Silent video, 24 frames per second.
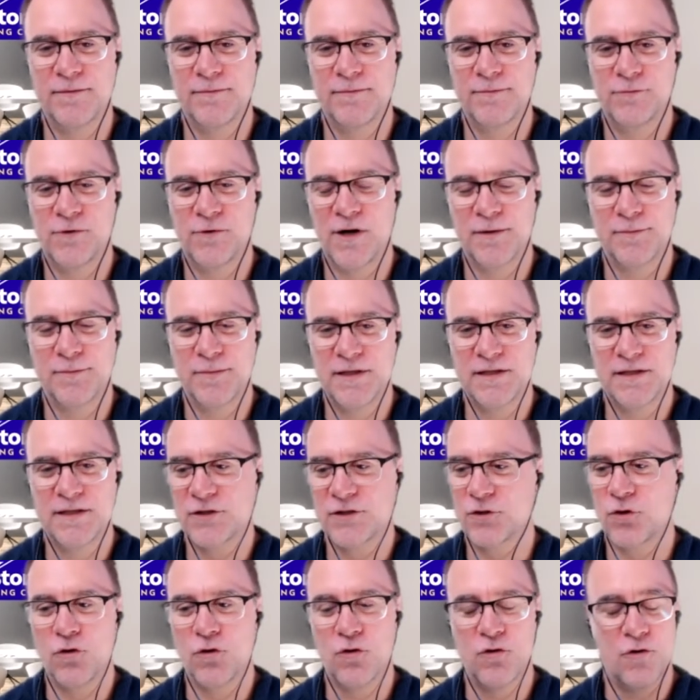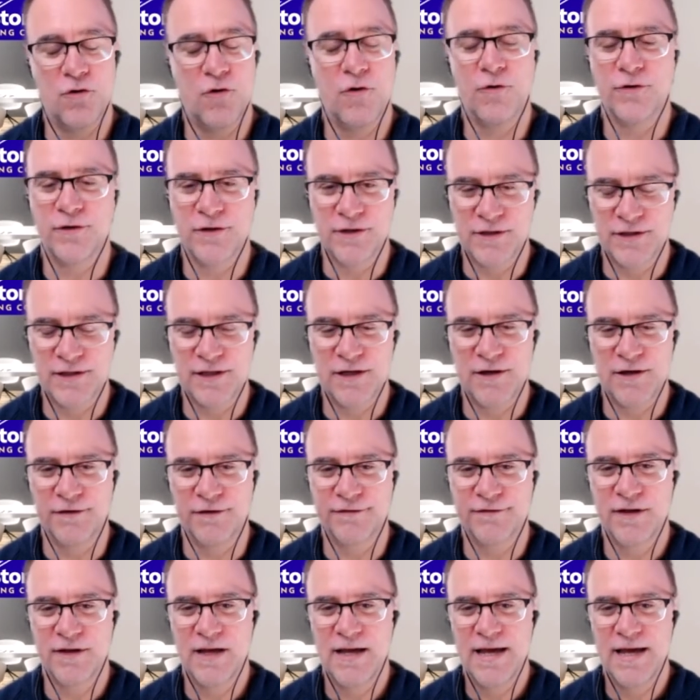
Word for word: run a business or or yourself.